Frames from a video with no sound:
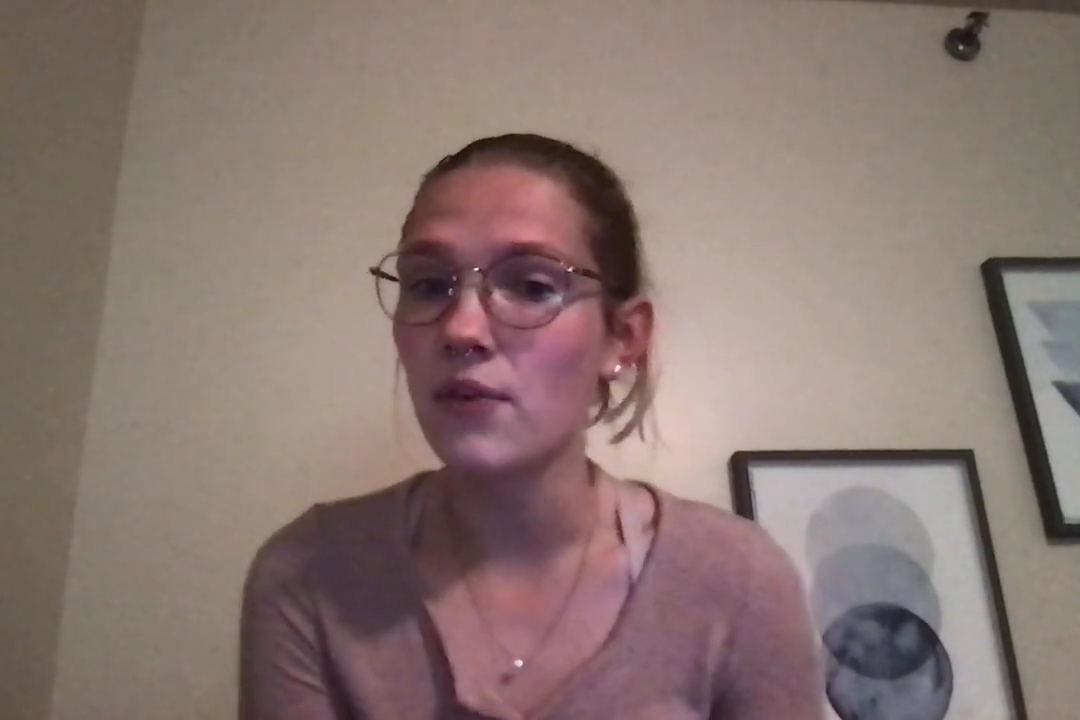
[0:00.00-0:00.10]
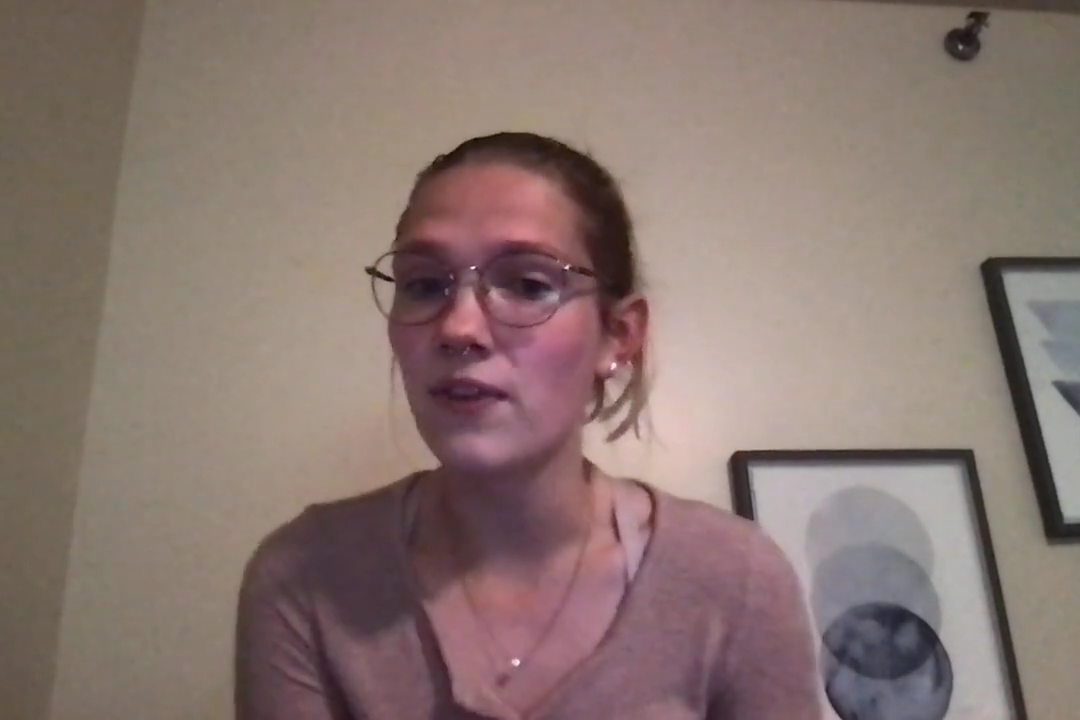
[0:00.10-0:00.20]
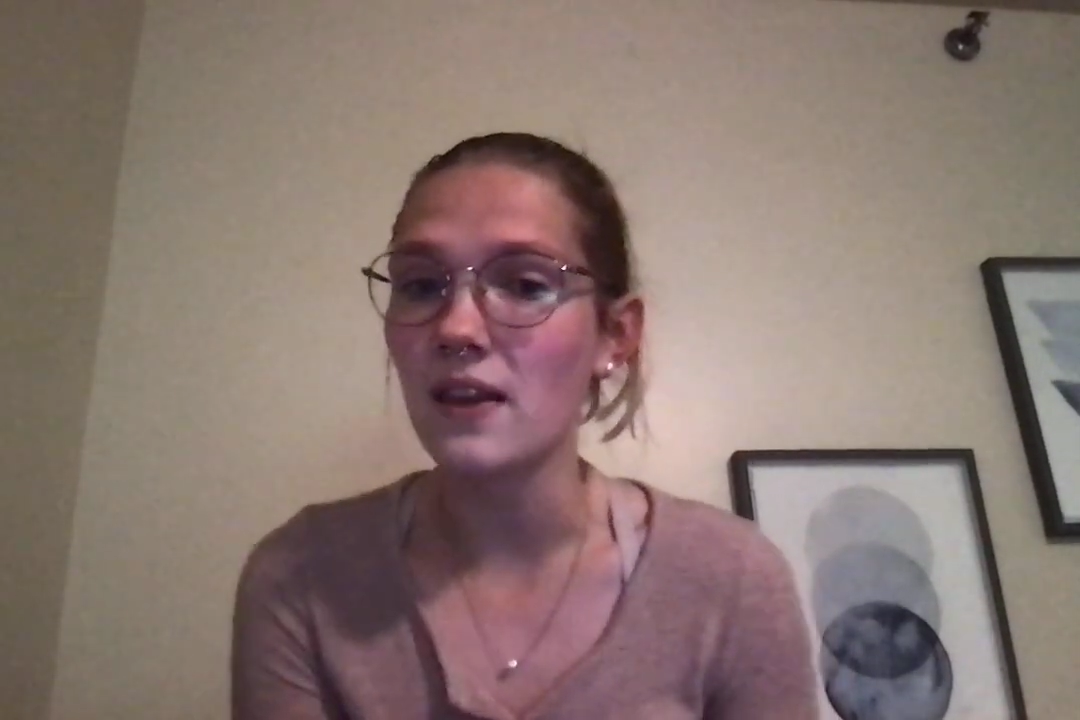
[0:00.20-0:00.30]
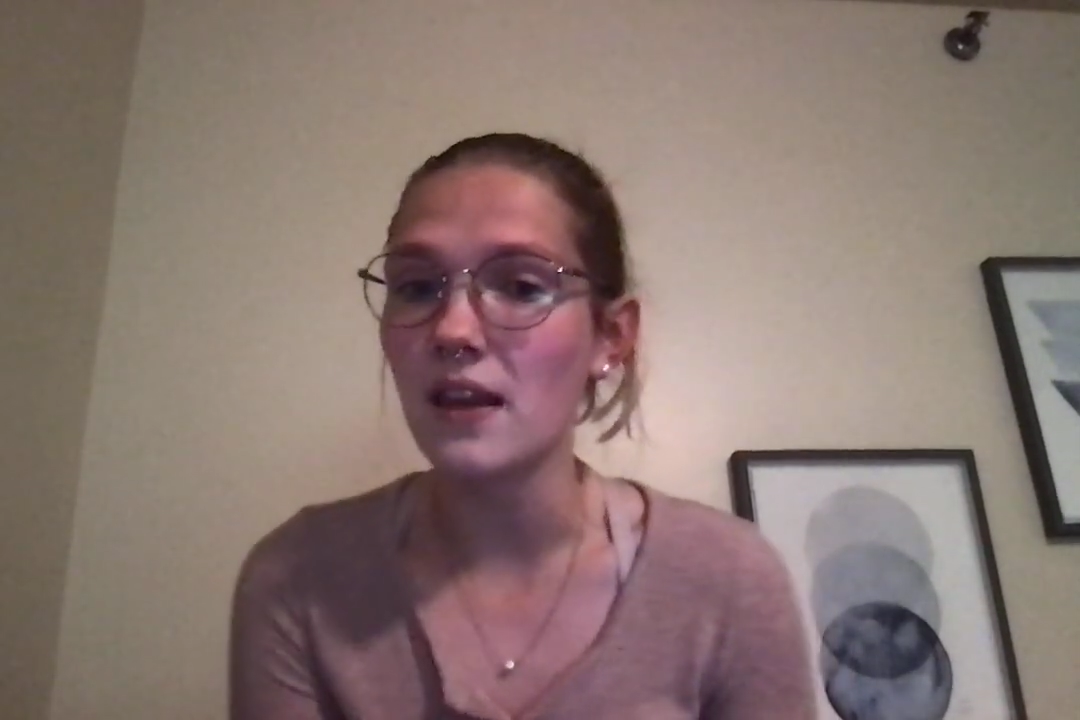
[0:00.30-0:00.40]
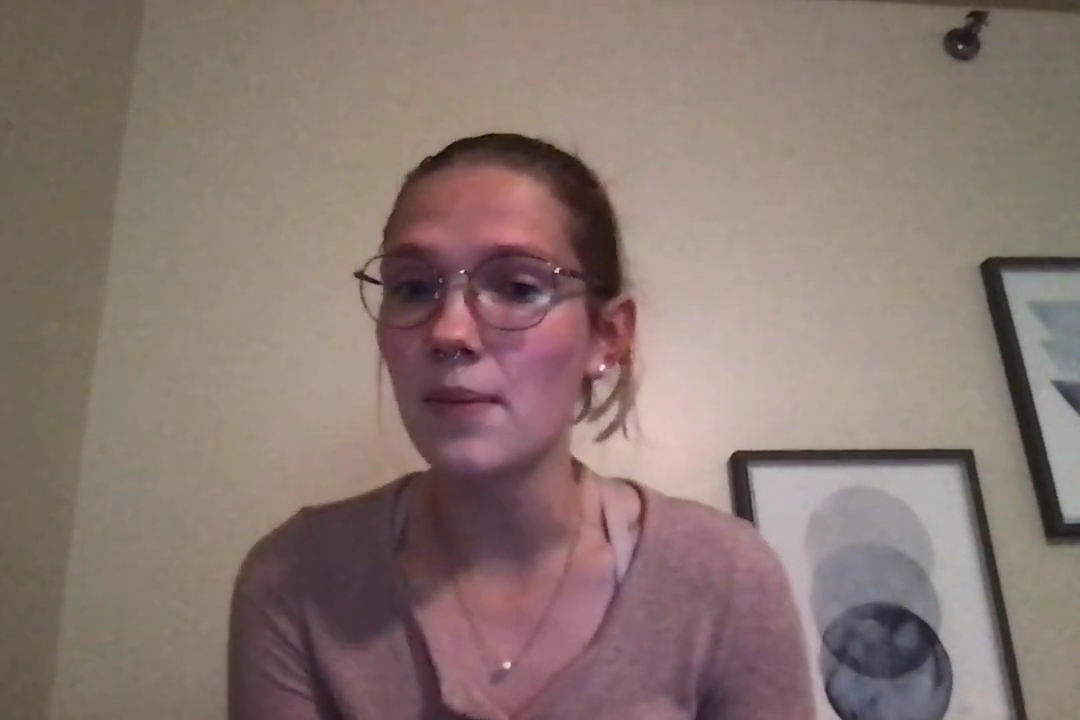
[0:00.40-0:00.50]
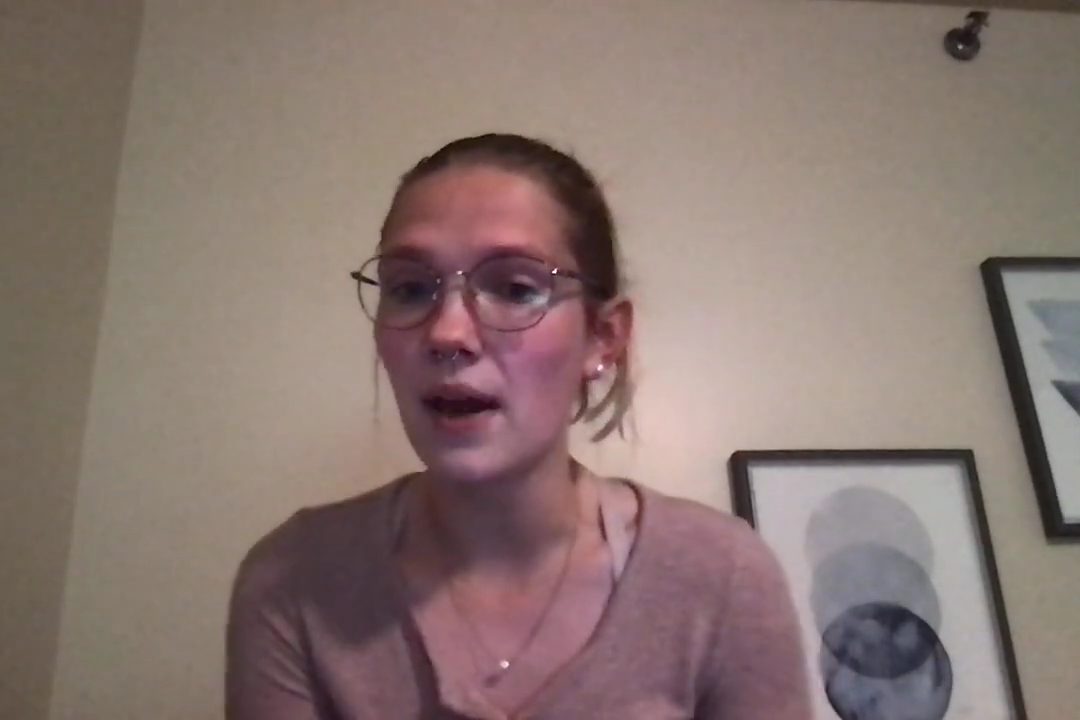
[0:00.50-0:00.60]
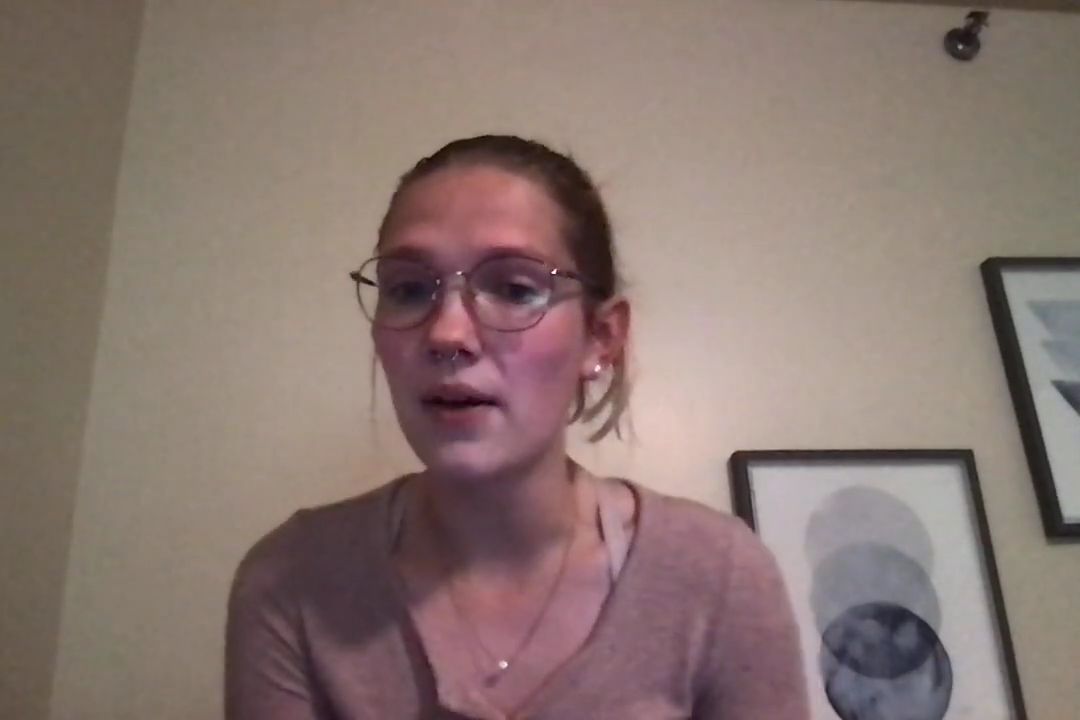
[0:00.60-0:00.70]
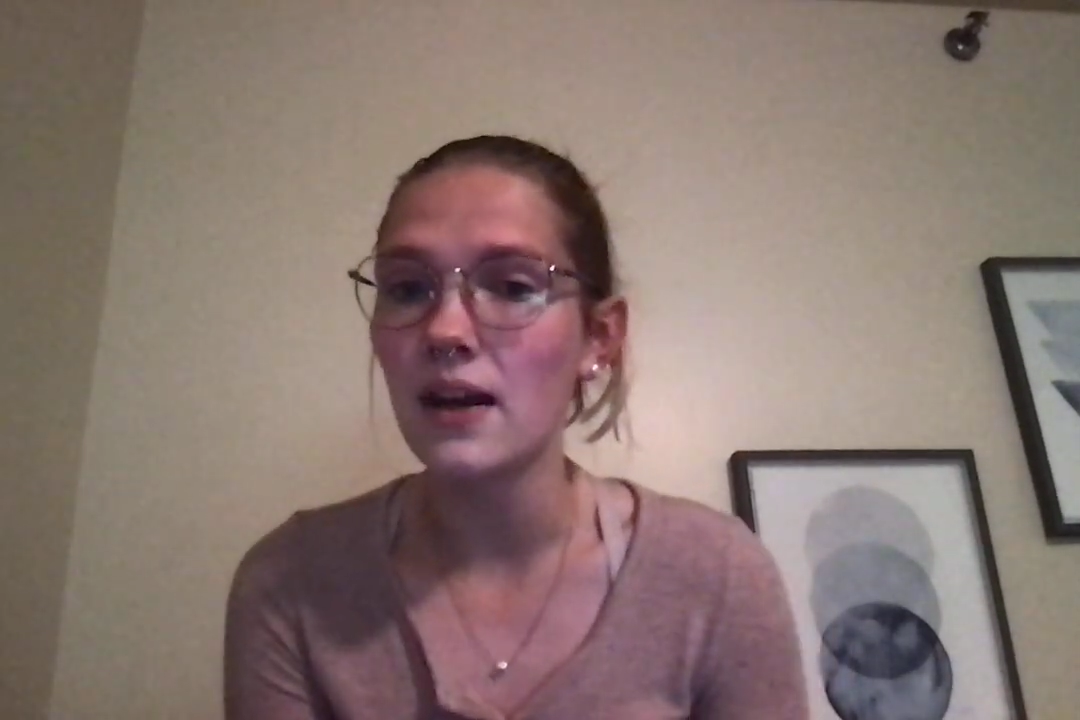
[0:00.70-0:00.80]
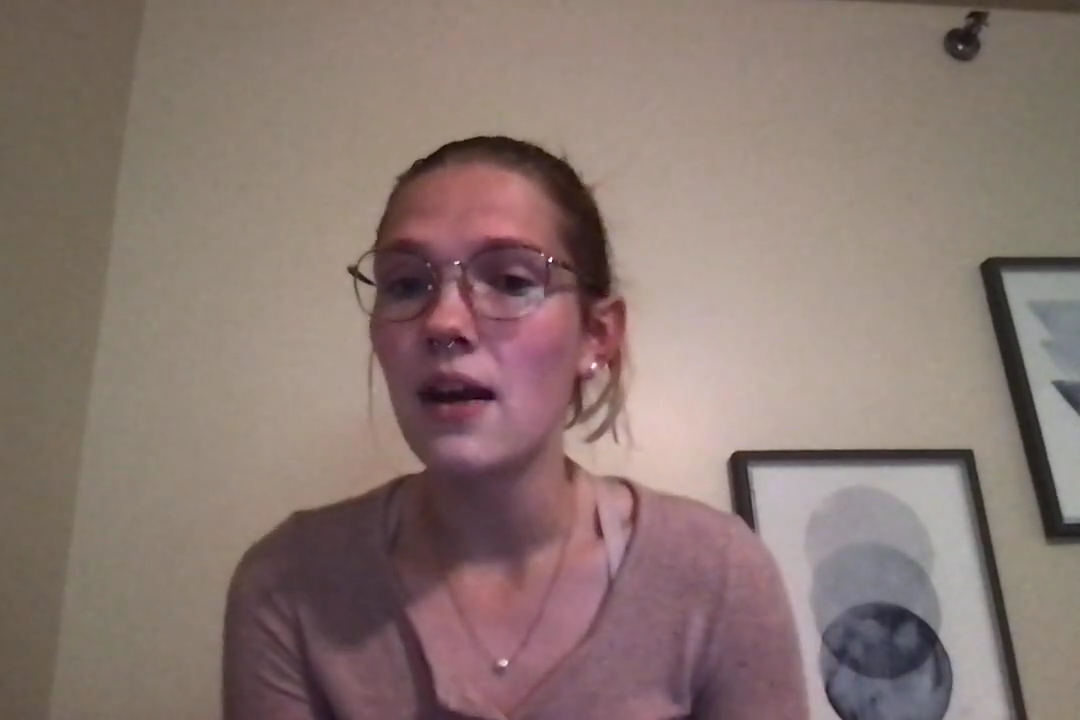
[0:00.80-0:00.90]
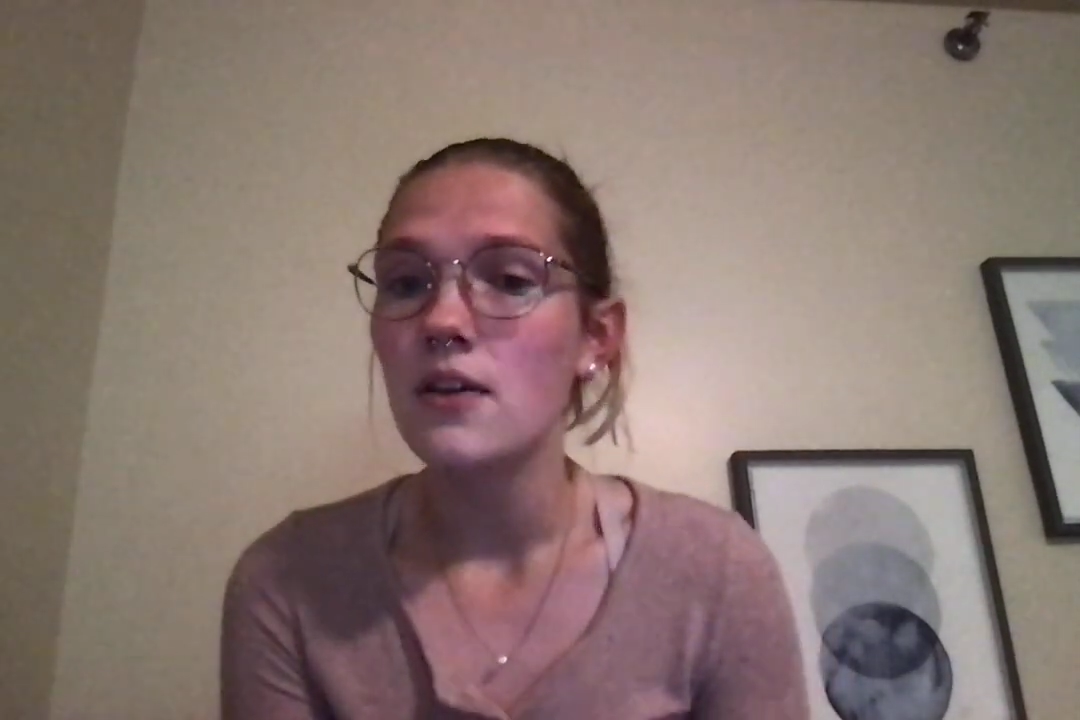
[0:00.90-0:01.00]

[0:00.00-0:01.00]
feeling about it,